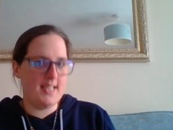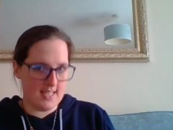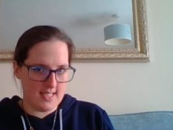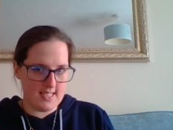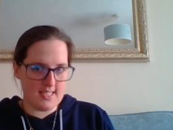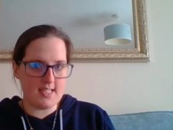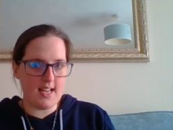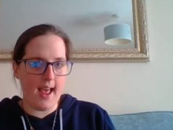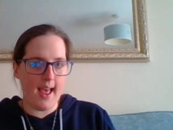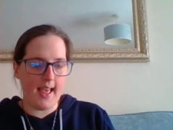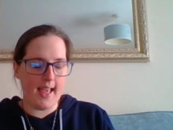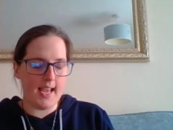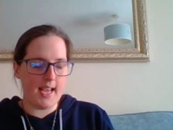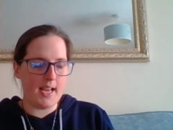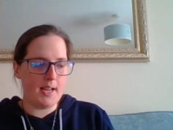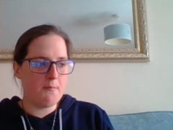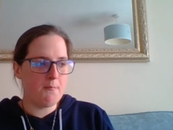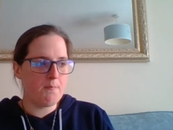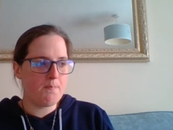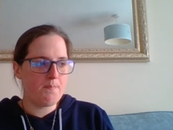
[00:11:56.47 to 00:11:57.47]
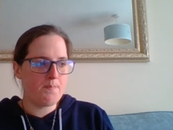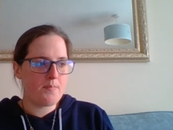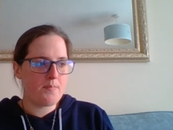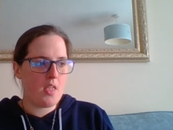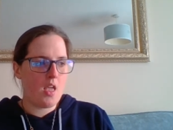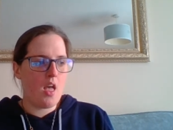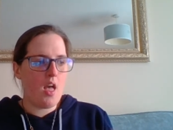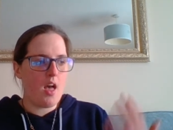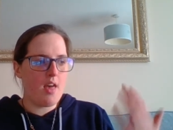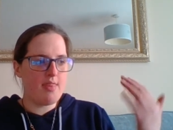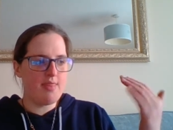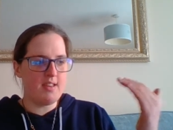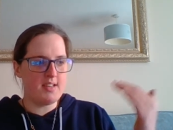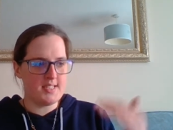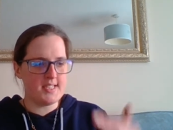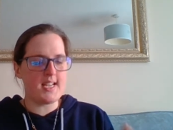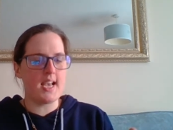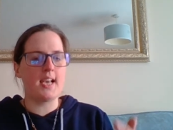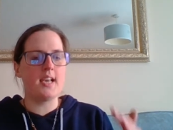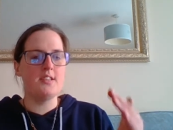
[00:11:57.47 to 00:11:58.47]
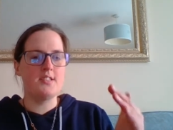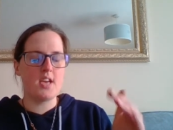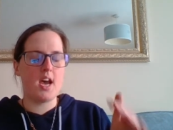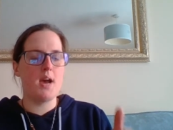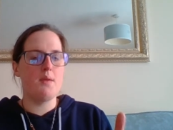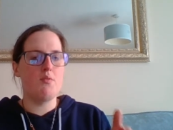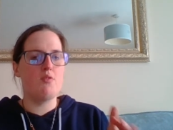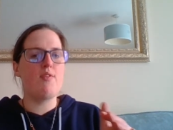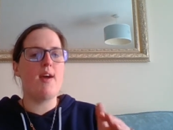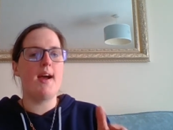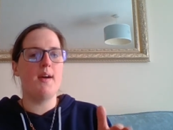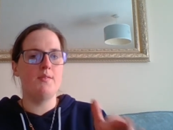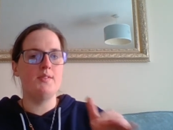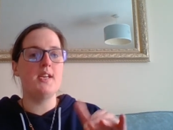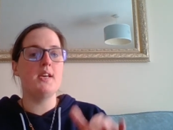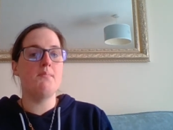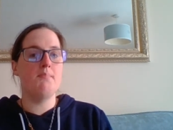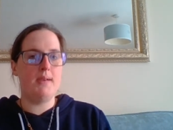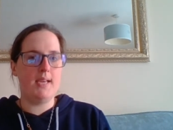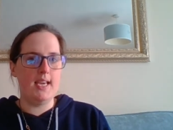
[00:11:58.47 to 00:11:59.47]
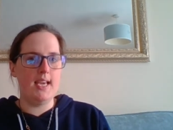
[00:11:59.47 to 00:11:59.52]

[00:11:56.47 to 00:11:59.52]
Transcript: to say. The second time around, it'll be